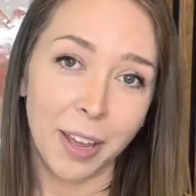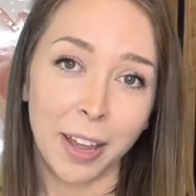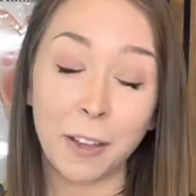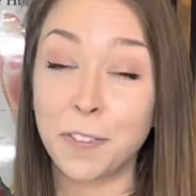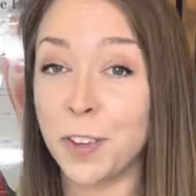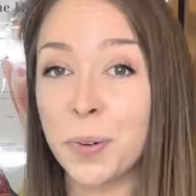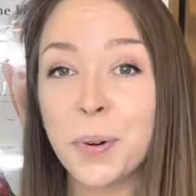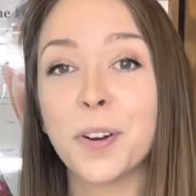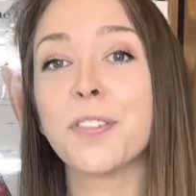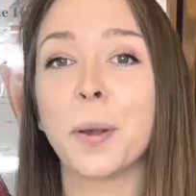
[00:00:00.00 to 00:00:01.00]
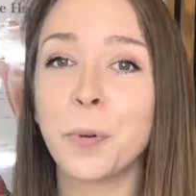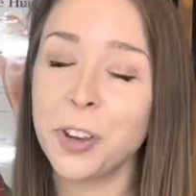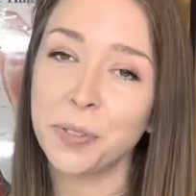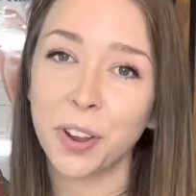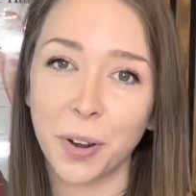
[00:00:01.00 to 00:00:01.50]
If you or someone
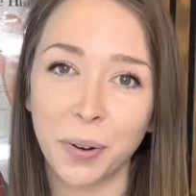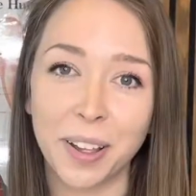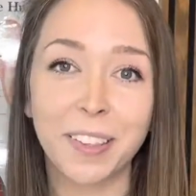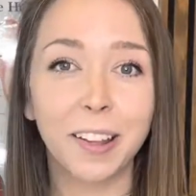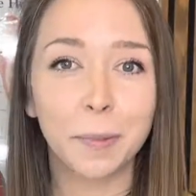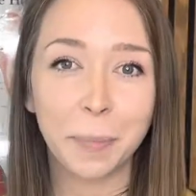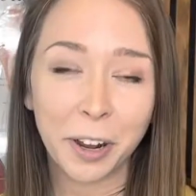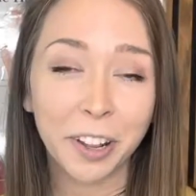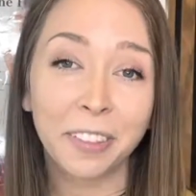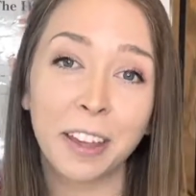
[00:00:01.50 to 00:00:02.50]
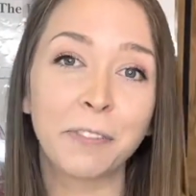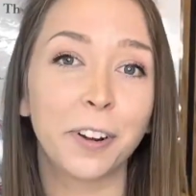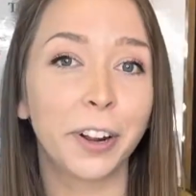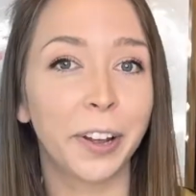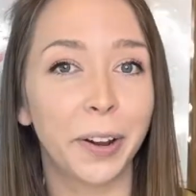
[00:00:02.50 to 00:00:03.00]
you know is experiencing
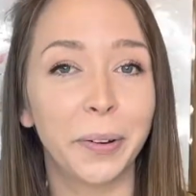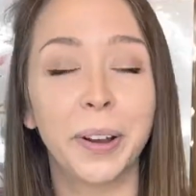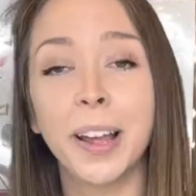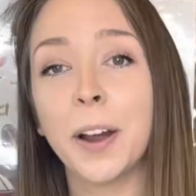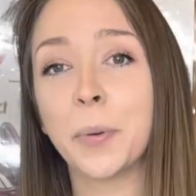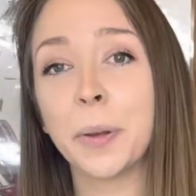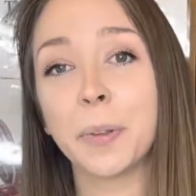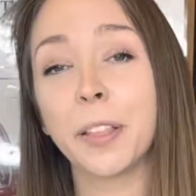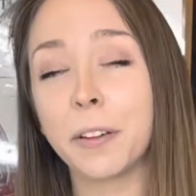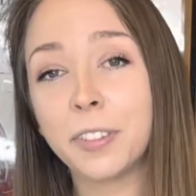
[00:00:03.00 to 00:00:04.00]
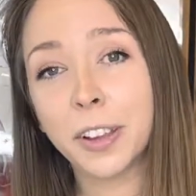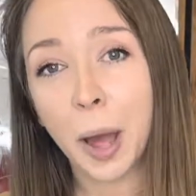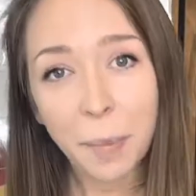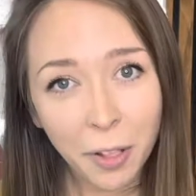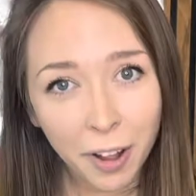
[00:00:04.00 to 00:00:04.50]
vertigo, we would love to
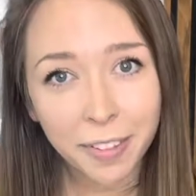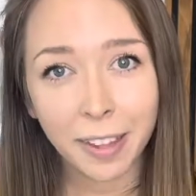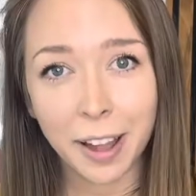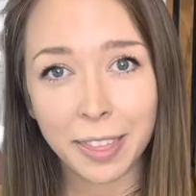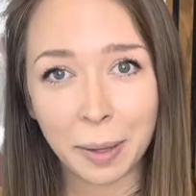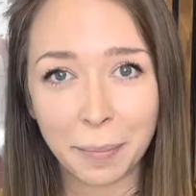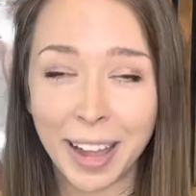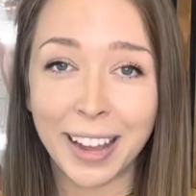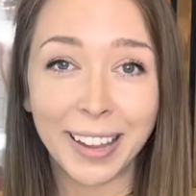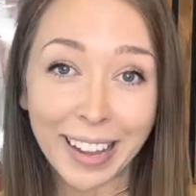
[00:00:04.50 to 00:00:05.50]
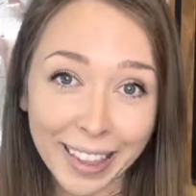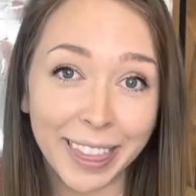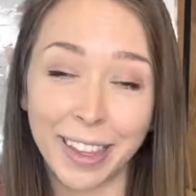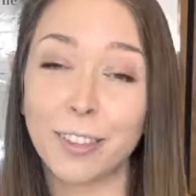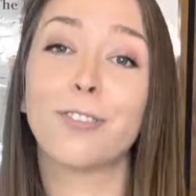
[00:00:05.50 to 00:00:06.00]
come alongside them and get
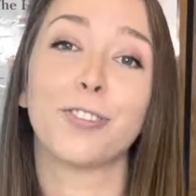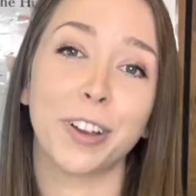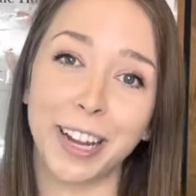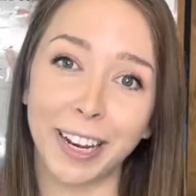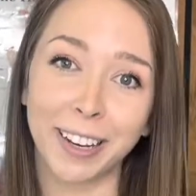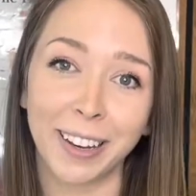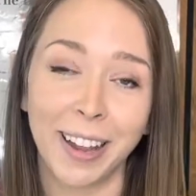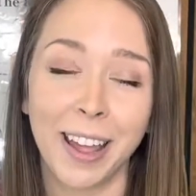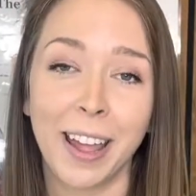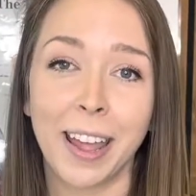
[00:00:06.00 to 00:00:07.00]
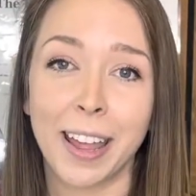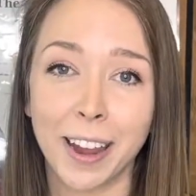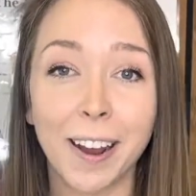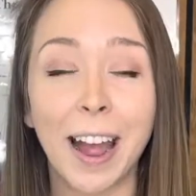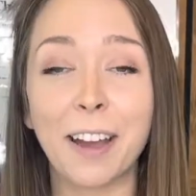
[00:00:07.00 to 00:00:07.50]
this treated
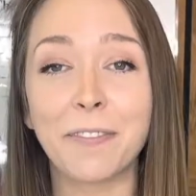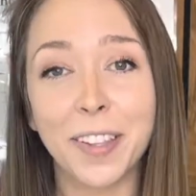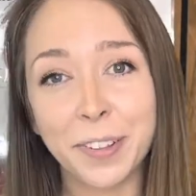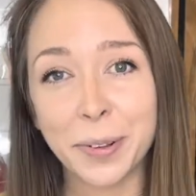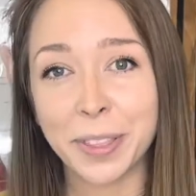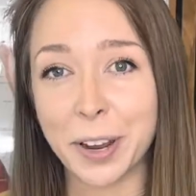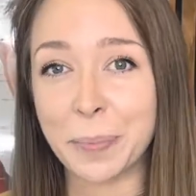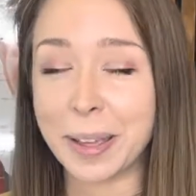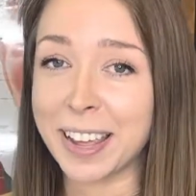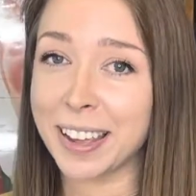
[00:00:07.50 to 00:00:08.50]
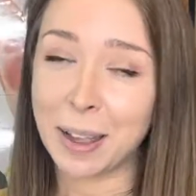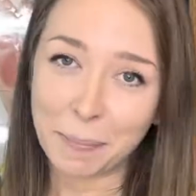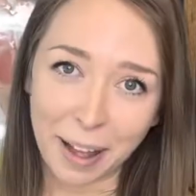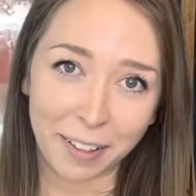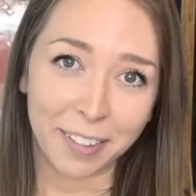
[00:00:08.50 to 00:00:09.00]
here at Physical Therapy and
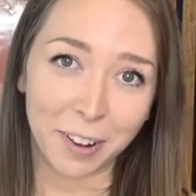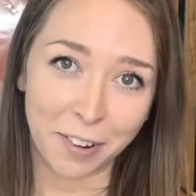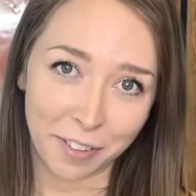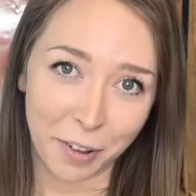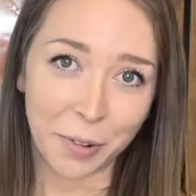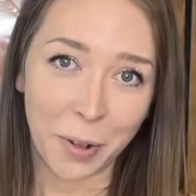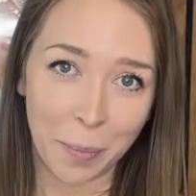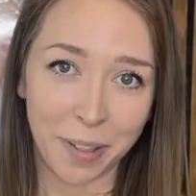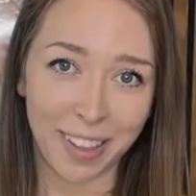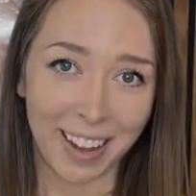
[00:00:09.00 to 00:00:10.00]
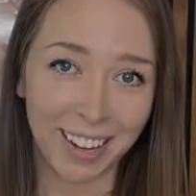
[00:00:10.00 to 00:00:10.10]
Balance Centers of Oklahoma City.